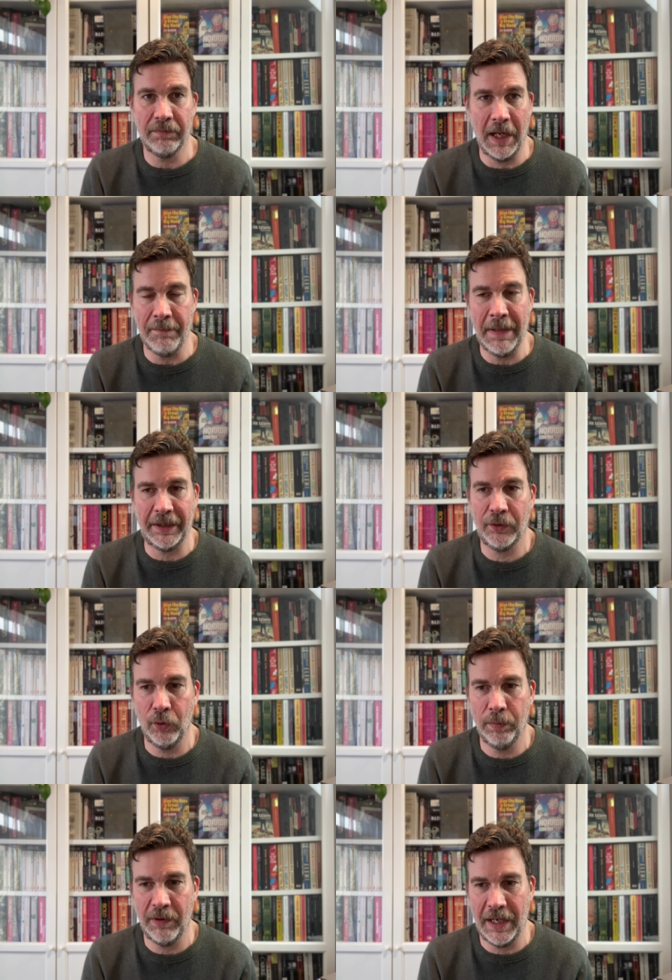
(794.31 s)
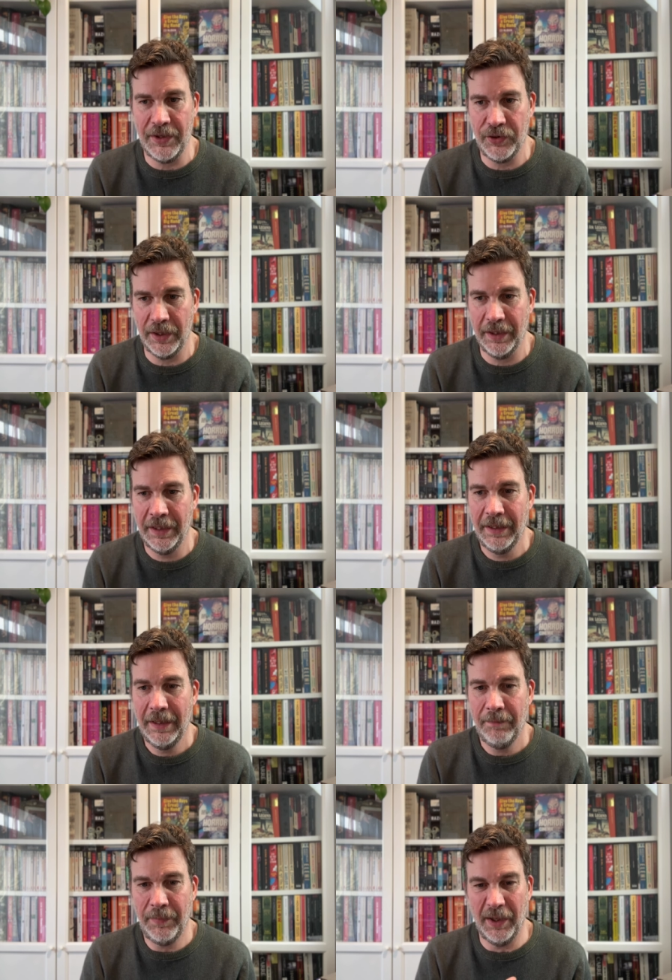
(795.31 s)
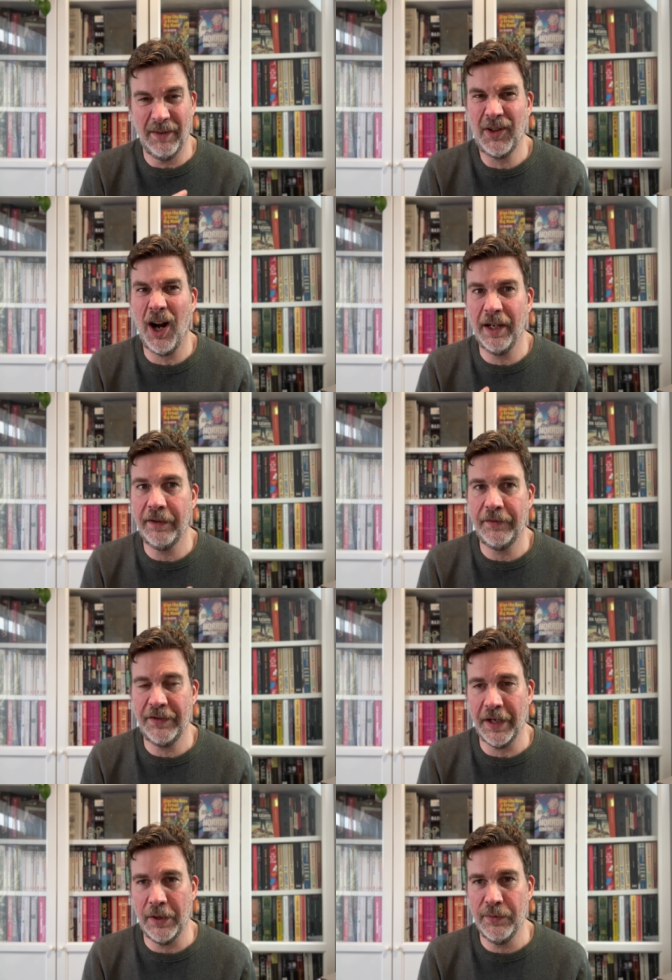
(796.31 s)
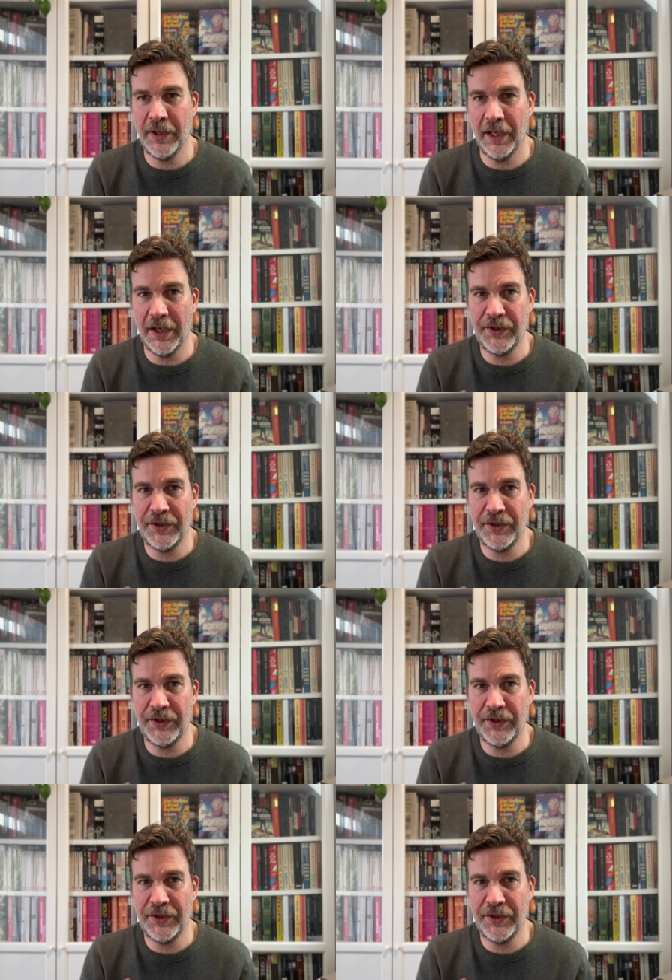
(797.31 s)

like, mega corporation, but have kind of disowned her.